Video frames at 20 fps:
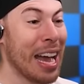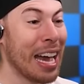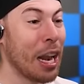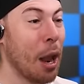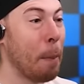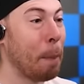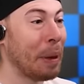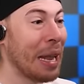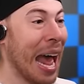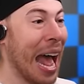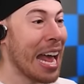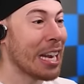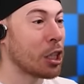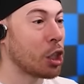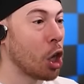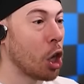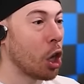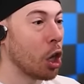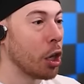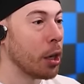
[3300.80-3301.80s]
got a
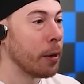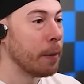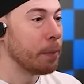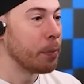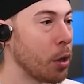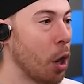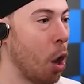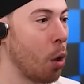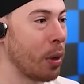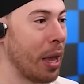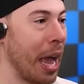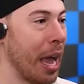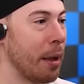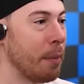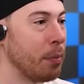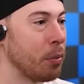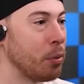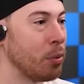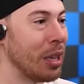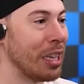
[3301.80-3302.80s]
blaster. Okay,
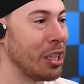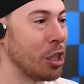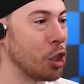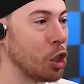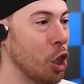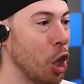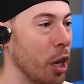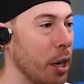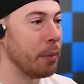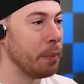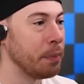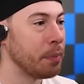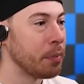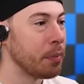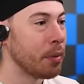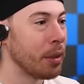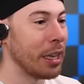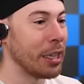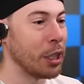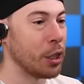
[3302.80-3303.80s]
this is good.
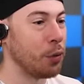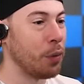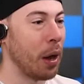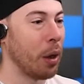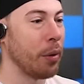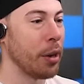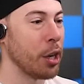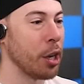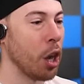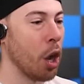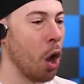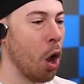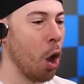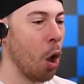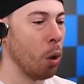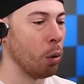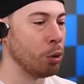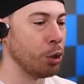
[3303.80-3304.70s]
This is very good. Oh,